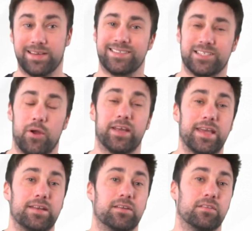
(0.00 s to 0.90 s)
So
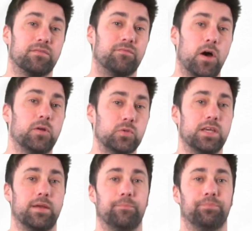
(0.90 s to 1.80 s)
again, final
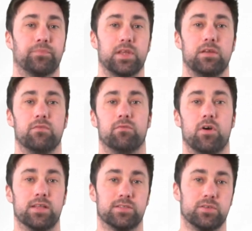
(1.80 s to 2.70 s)
tip,
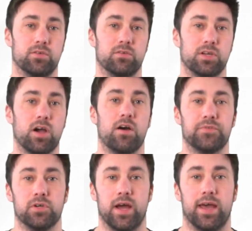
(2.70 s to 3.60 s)
right, to look
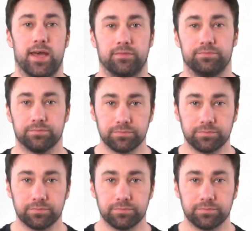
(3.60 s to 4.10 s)
after your hair.